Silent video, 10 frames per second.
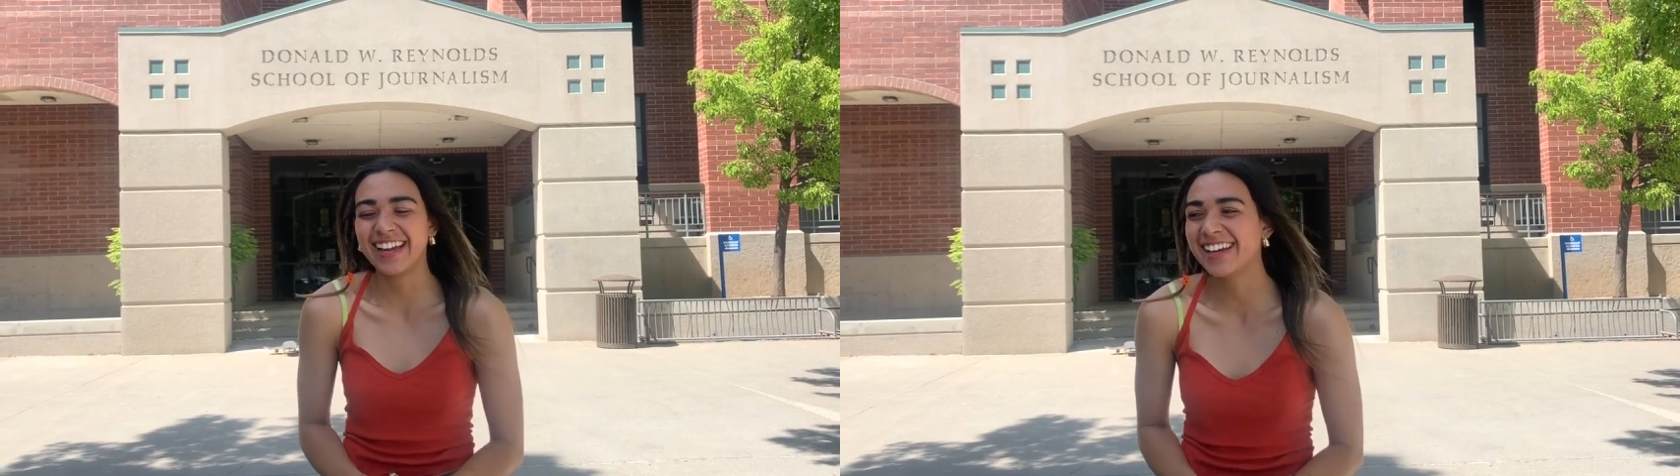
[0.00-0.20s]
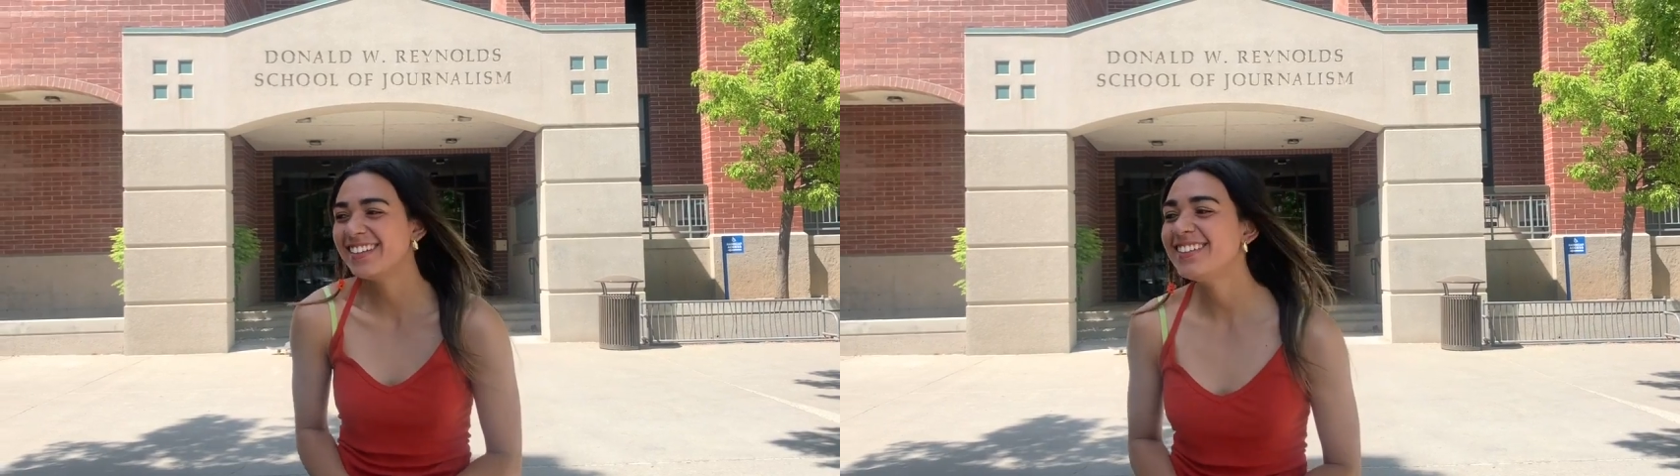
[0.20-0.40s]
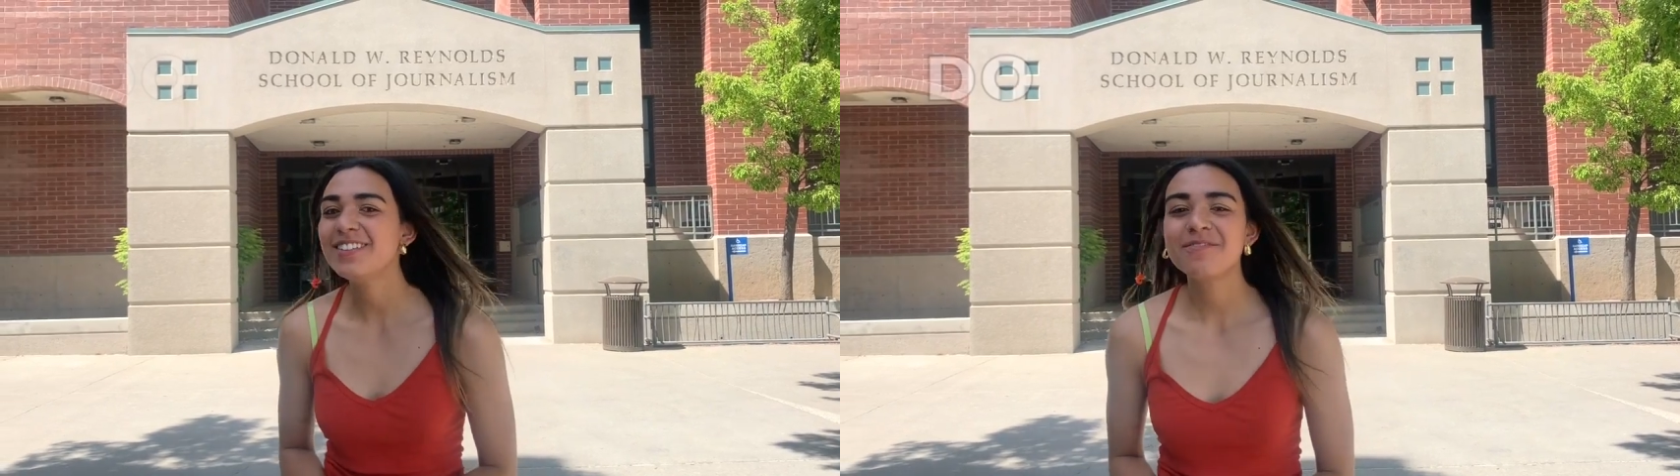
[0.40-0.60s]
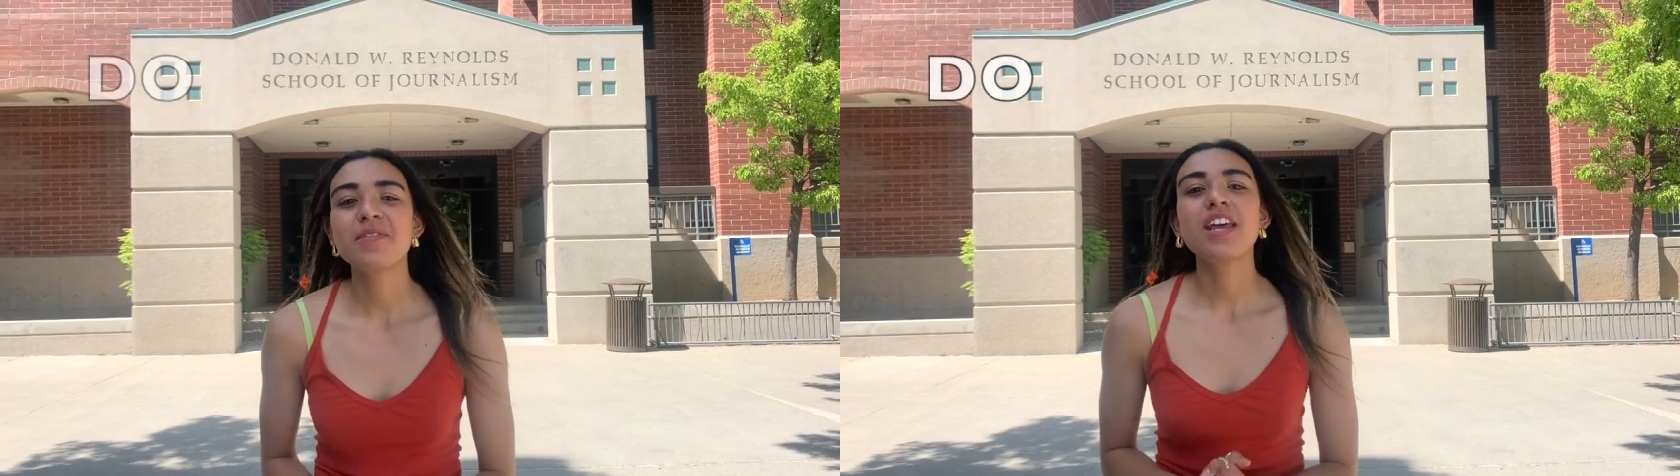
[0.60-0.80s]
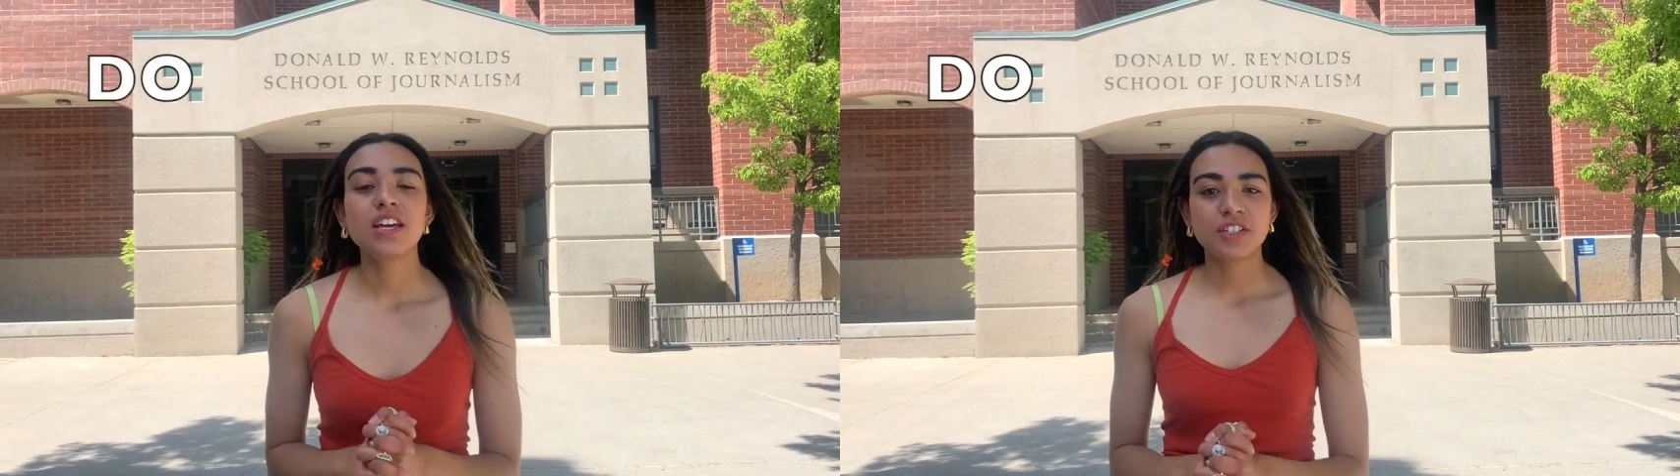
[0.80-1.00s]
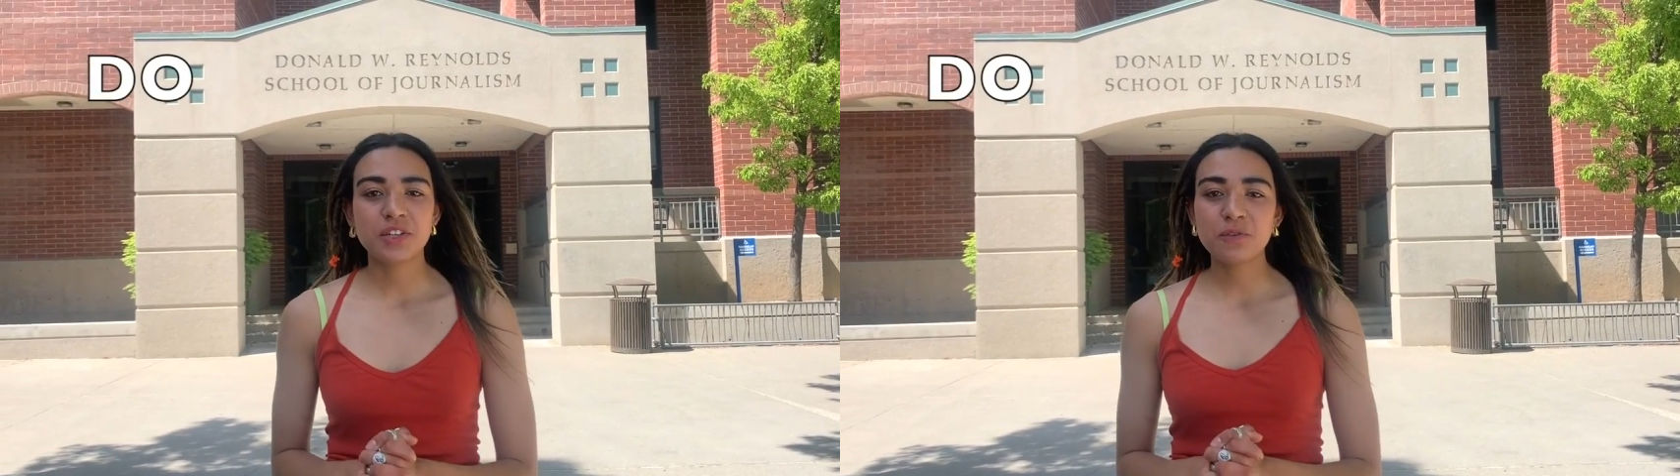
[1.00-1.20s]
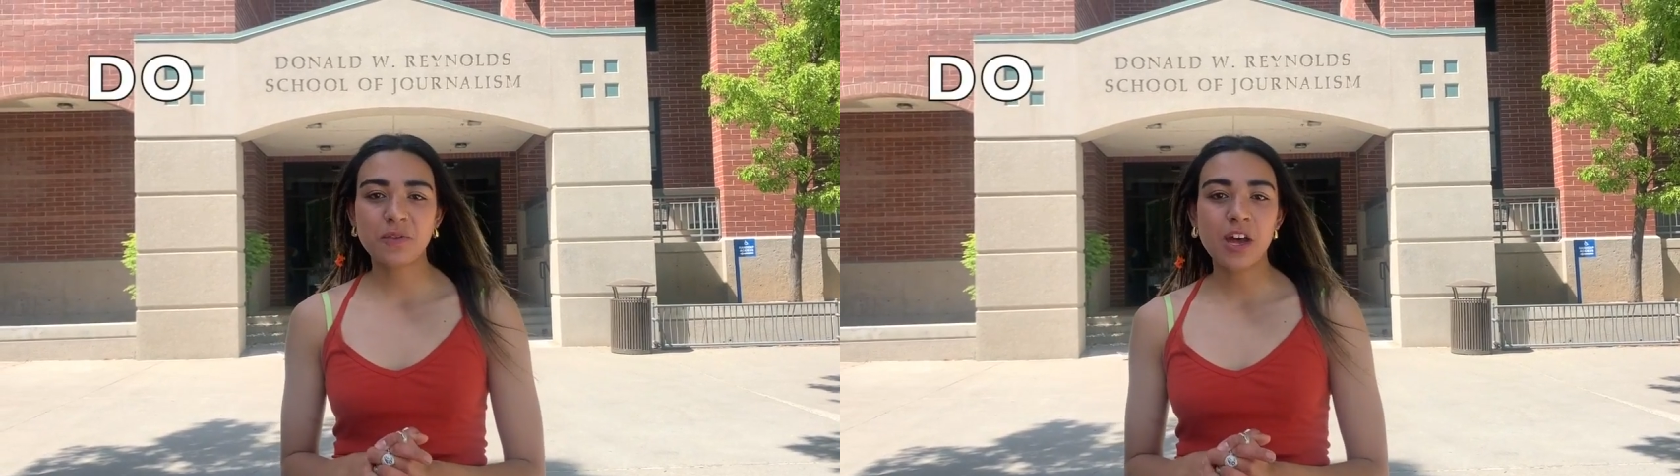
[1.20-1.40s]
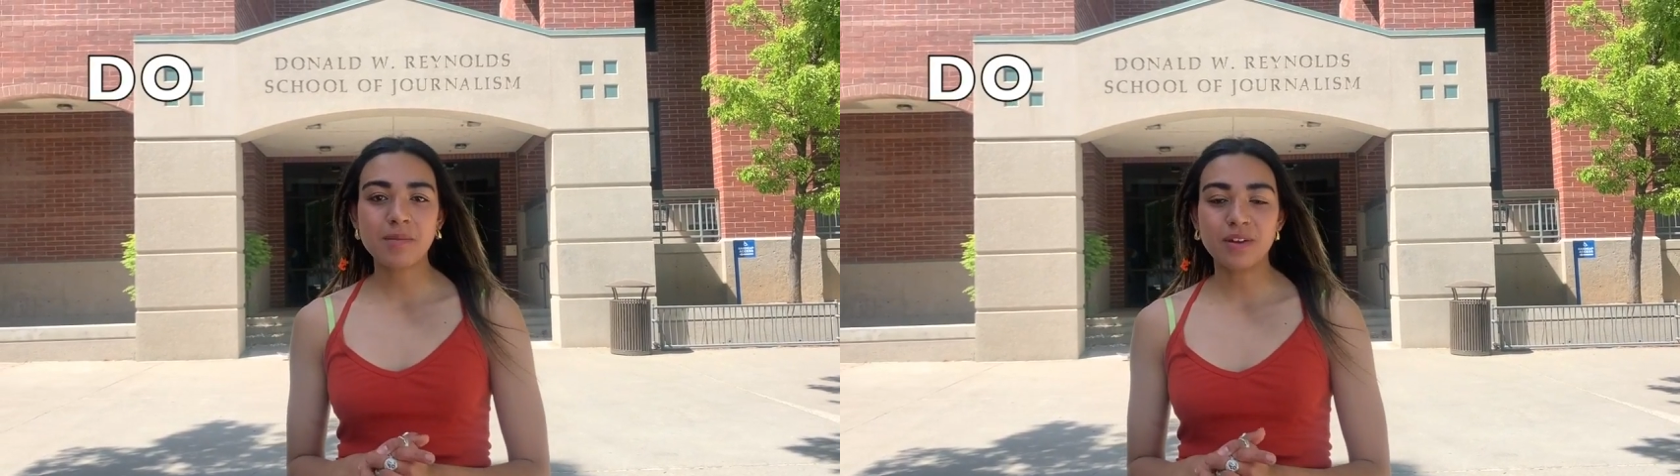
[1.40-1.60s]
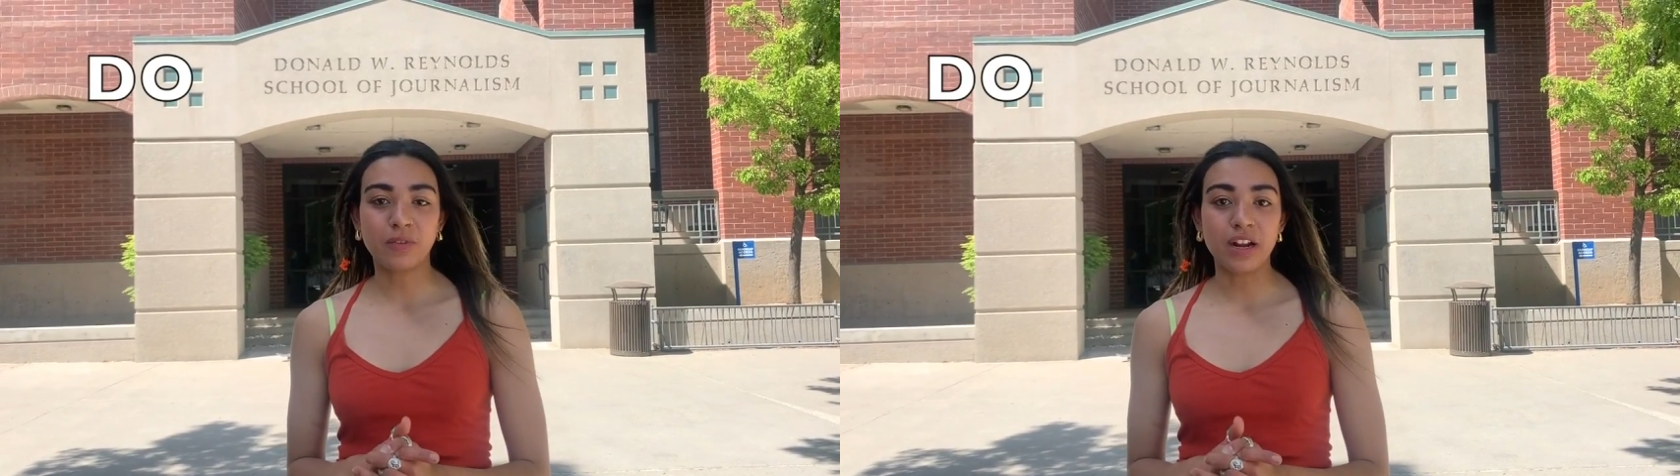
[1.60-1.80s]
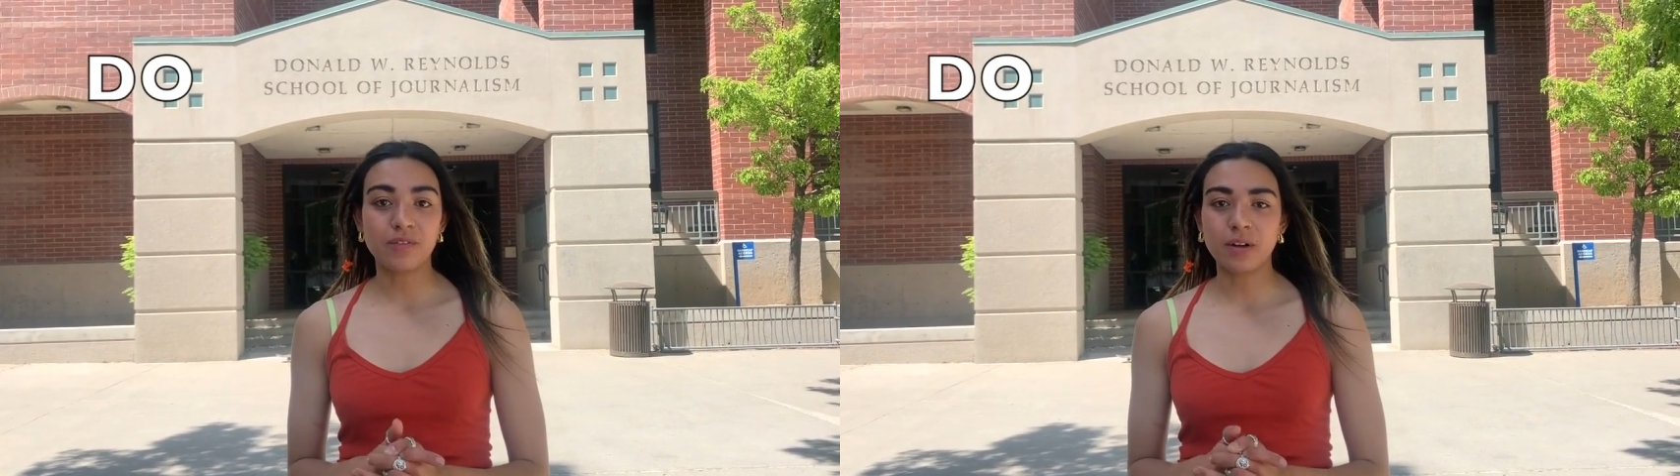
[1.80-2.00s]
okay. Do film in
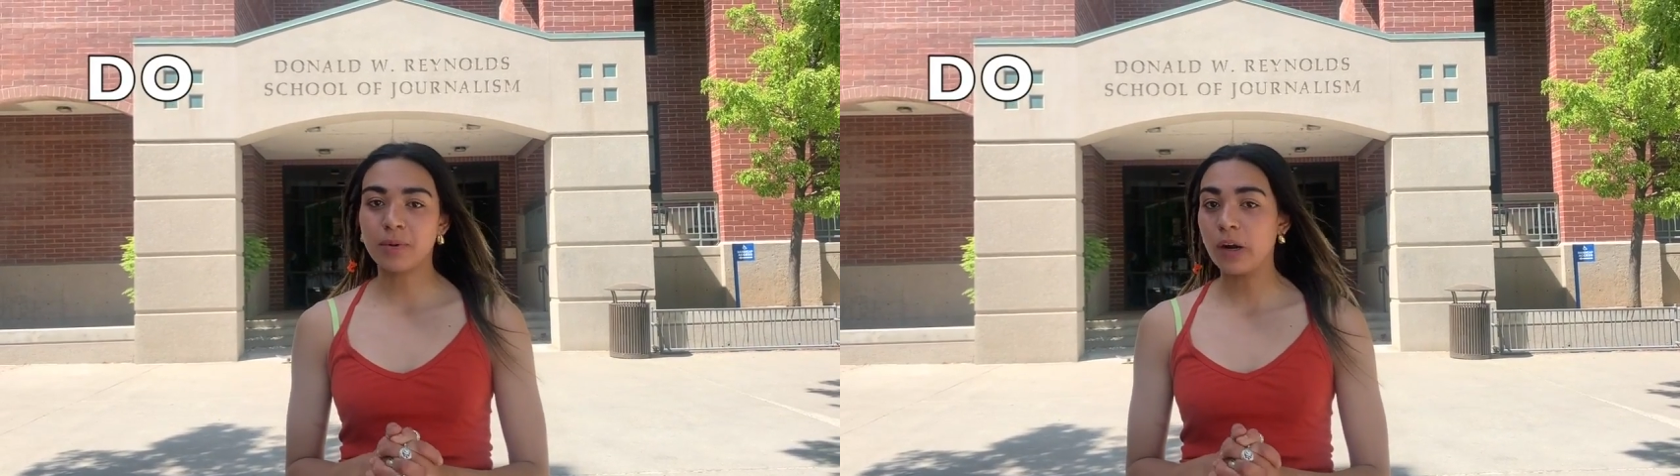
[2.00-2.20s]
front of an